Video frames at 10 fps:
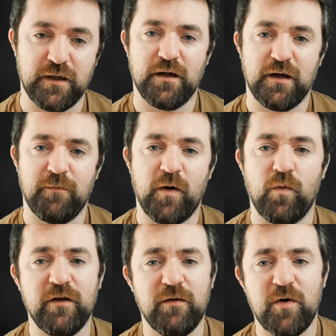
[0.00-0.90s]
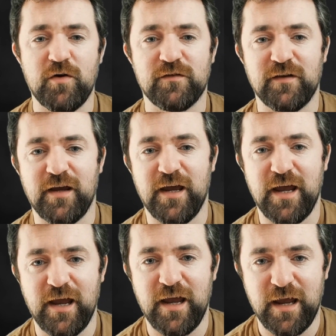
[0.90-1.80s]
But one of the most
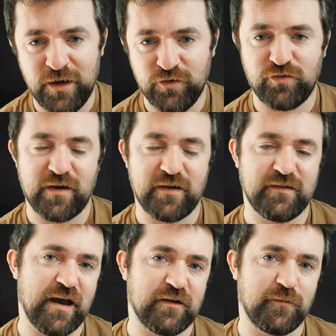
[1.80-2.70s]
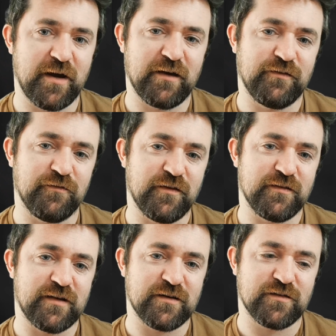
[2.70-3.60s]
interesting aspects of the
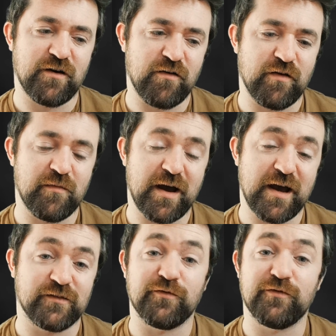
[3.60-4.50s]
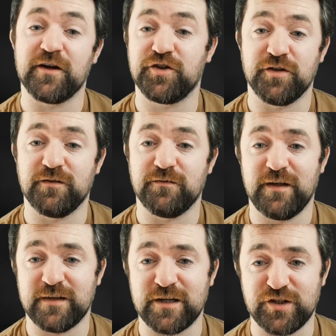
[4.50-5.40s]
Zhentarim as a faction
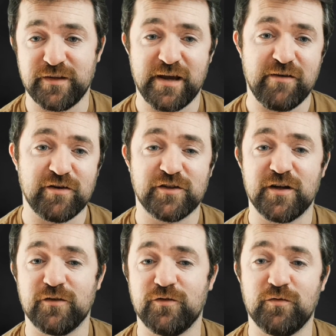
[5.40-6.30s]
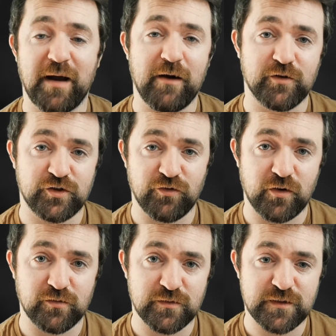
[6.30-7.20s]
is actually their internal power
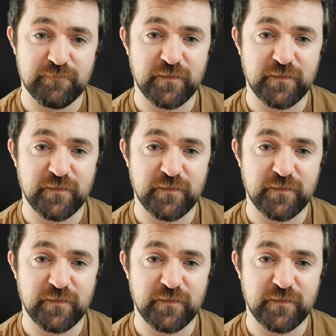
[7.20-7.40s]
struggles.